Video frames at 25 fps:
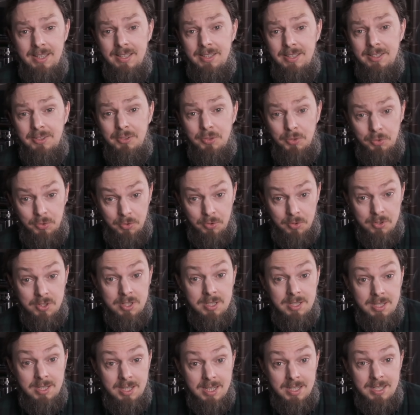However,
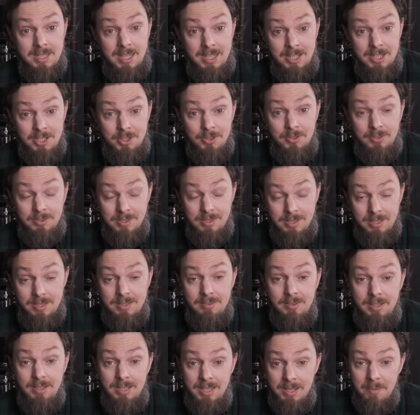despite the high
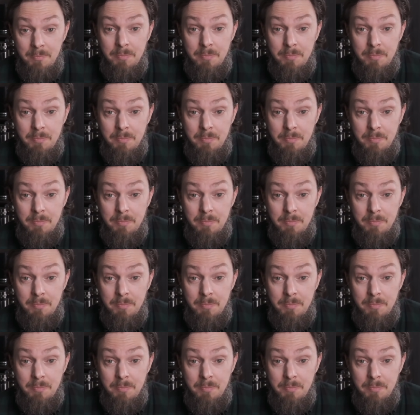price,